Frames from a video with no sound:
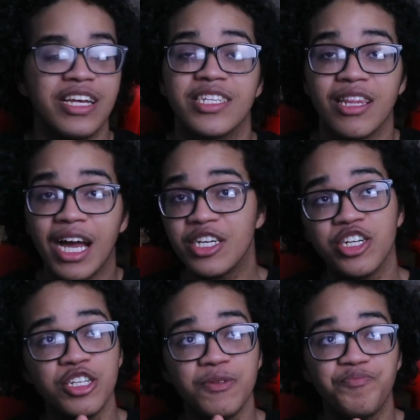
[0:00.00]
Is the lighting
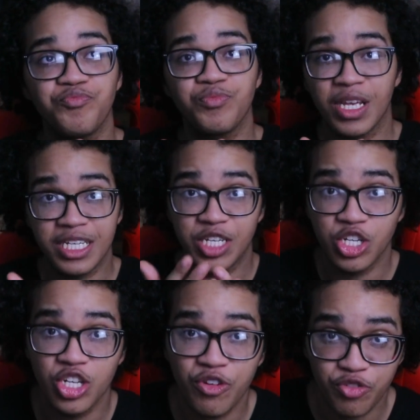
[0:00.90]
good? Is it
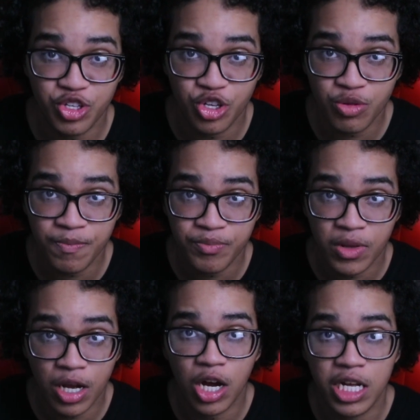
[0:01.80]
good enough for you?
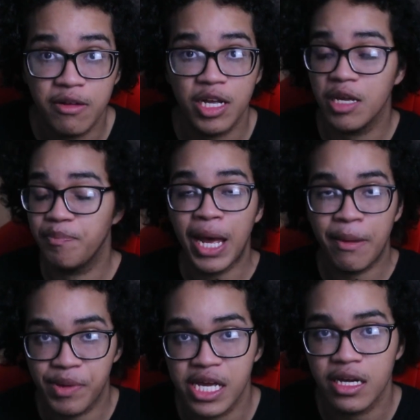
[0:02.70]
It
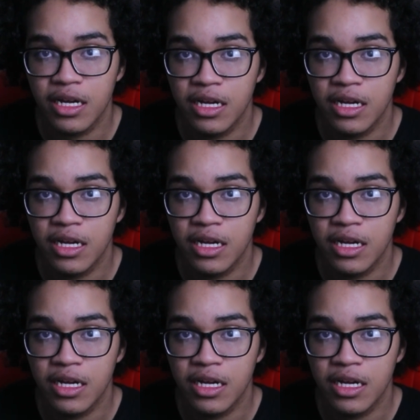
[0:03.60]
better be.